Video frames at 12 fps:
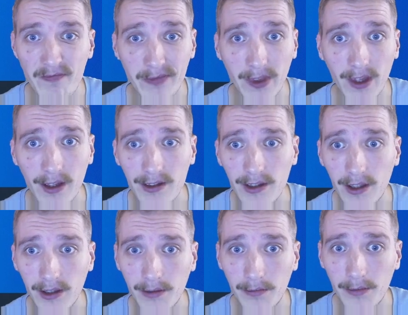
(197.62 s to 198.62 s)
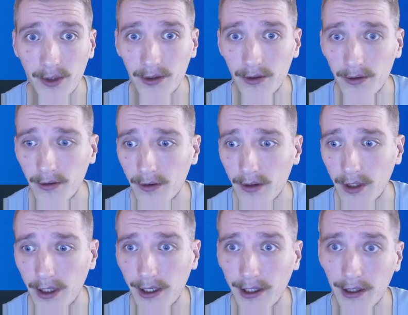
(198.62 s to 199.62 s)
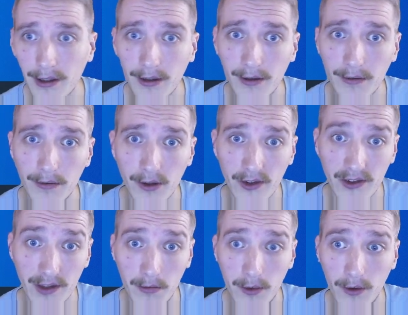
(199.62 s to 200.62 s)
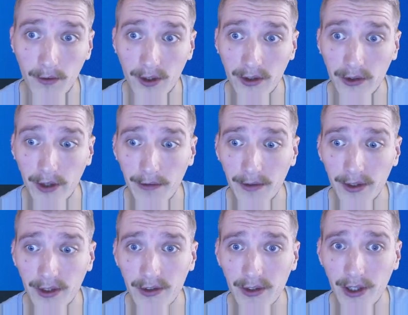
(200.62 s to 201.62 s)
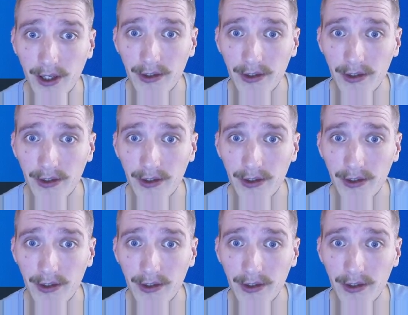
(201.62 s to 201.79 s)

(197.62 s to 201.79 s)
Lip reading: startup menu, like for example OneDrive in this case.